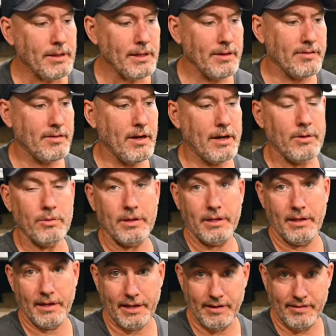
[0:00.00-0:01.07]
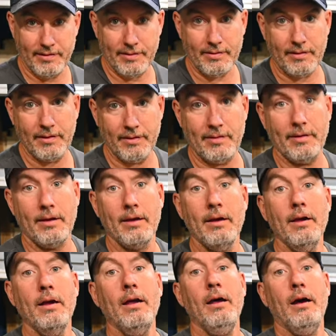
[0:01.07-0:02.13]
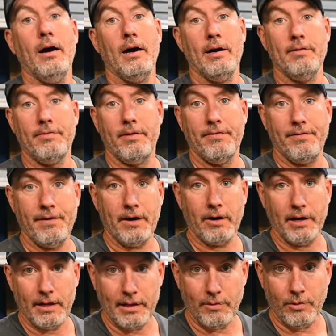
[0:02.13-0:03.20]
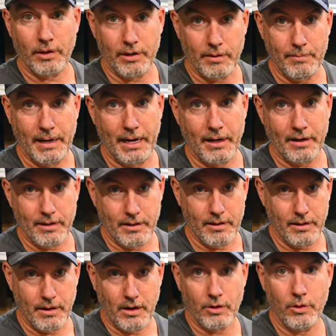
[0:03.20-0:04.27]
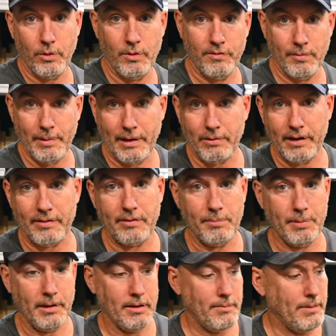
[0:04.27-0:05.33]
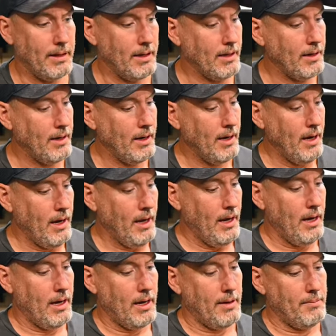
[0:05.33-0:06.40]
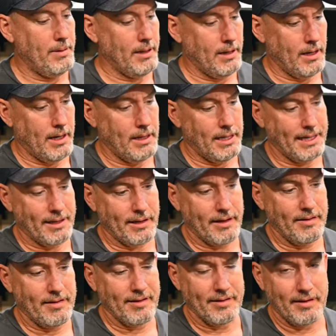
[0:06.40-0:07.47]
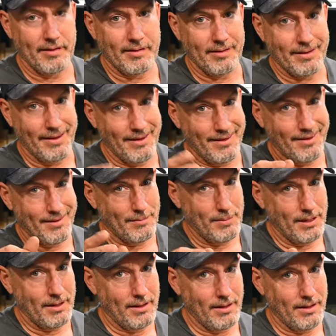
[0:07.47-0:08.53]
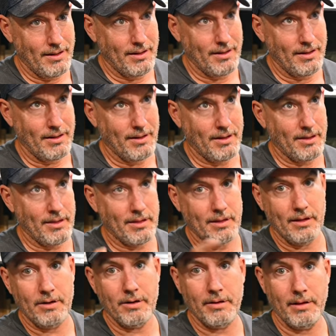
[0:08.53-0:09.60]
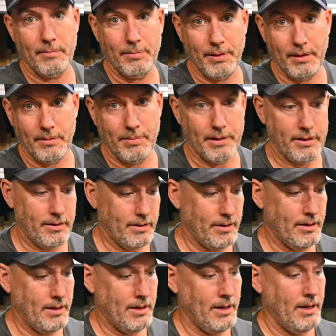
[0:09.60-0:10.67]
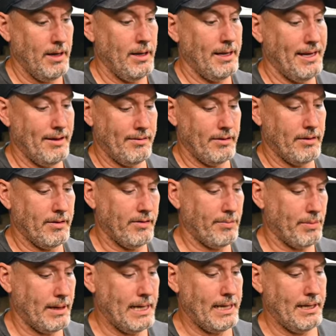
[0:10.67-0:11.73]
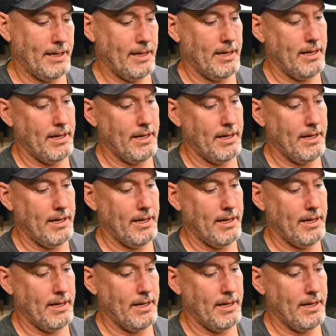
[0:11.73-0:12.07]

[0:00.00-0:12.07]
is not only the consistency of the fairing that we're going to make, and I'll go over my recipe in a minute, uh, but I like the consistency to be thinner than peanut butter, easier to spread.